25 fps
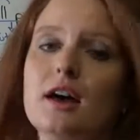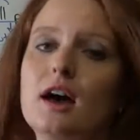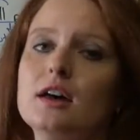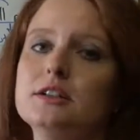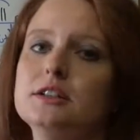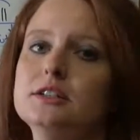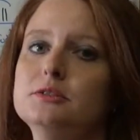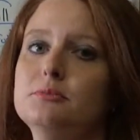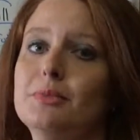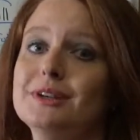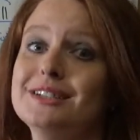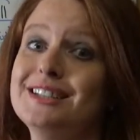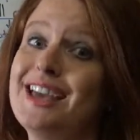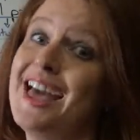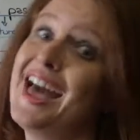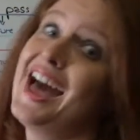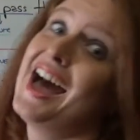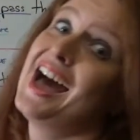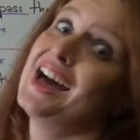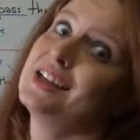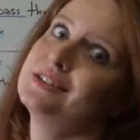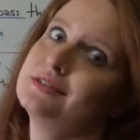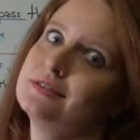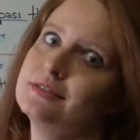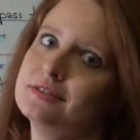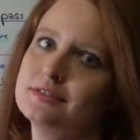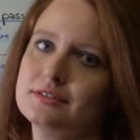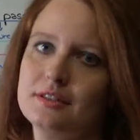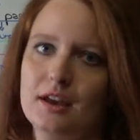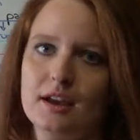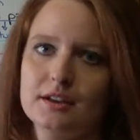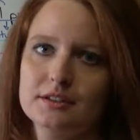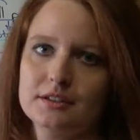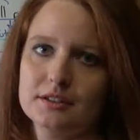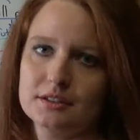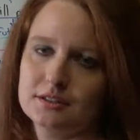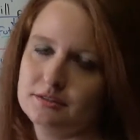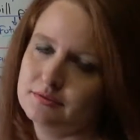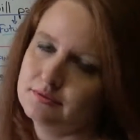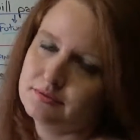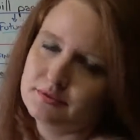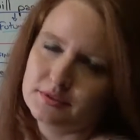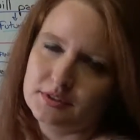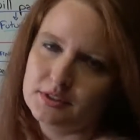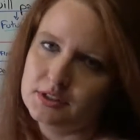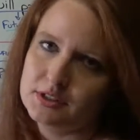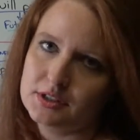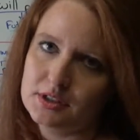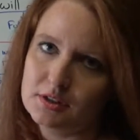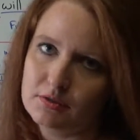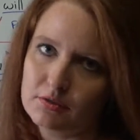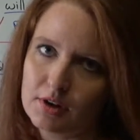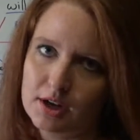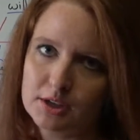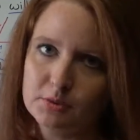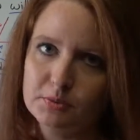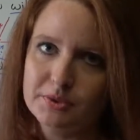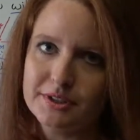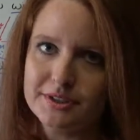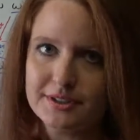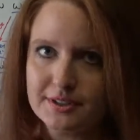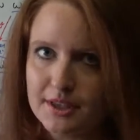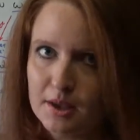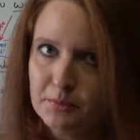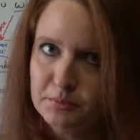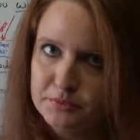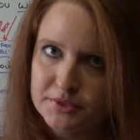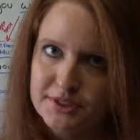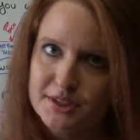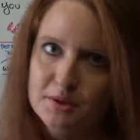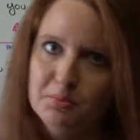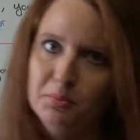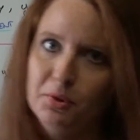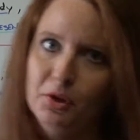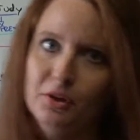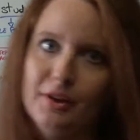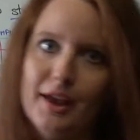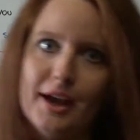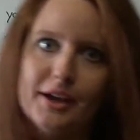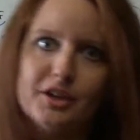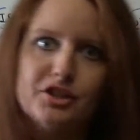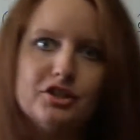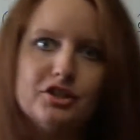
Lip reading: studied, but had studied. It's incredibly simple,